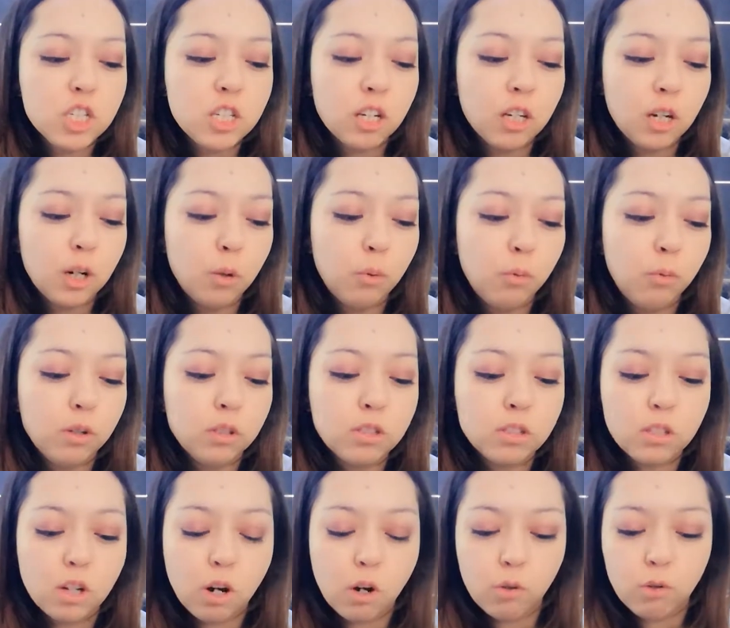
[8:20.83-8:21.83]
was
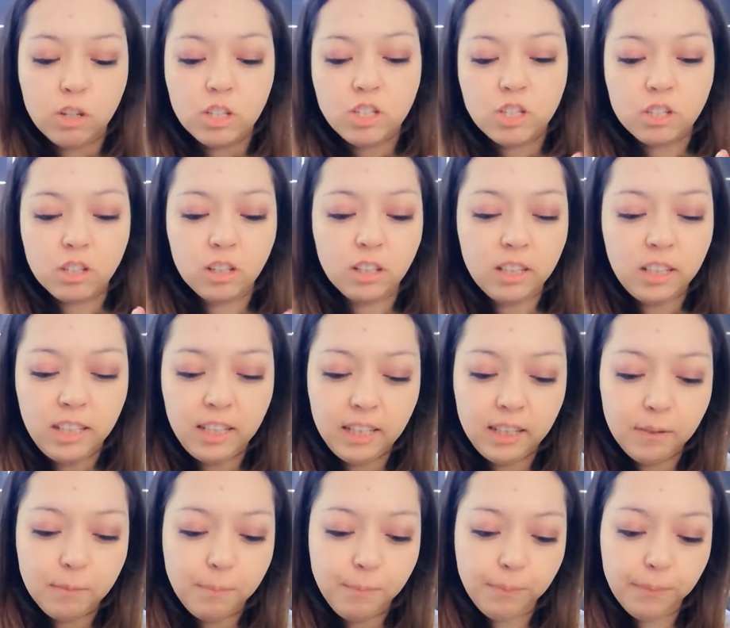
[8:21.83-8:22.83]

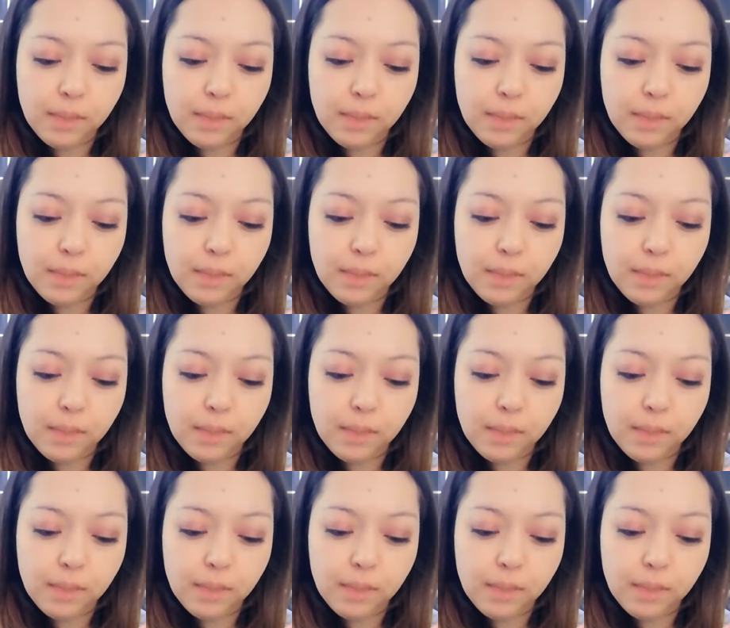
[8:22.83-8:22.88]
originally